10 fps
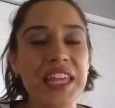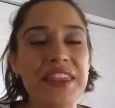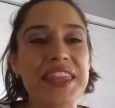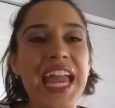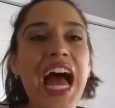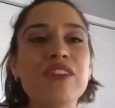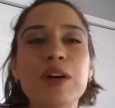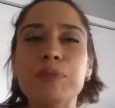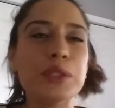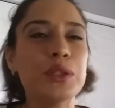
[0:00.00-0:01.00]
they have
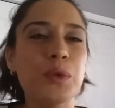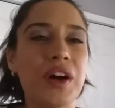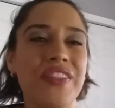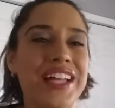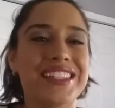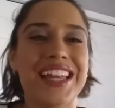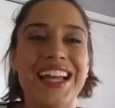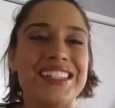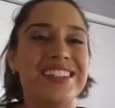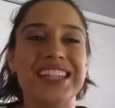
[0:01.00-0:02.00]
a blue one that's
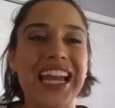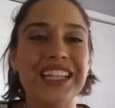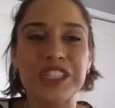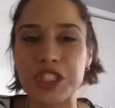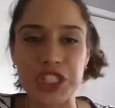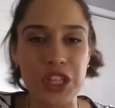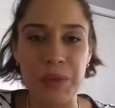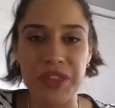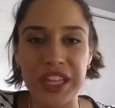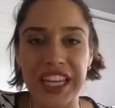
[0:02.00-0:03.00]
like sailor
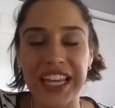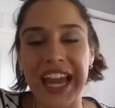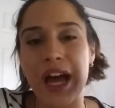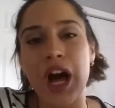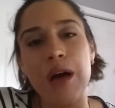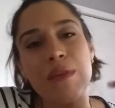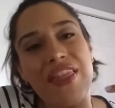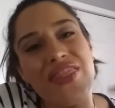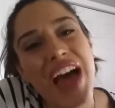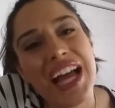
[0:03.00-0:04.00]
something um,
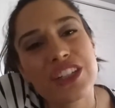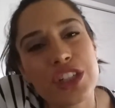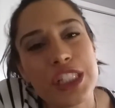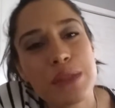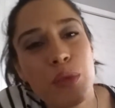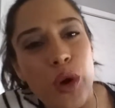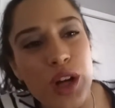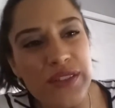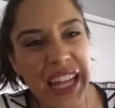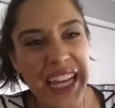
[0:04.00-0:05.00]
and that turns
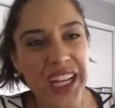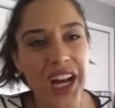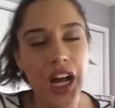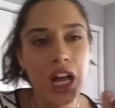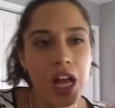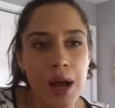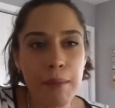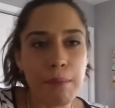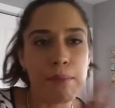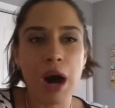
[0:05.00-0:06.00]
more of like a
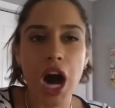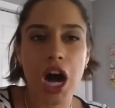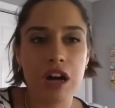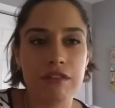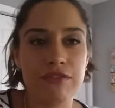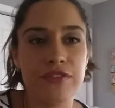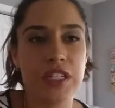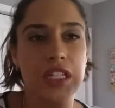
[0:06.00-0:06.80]
mauve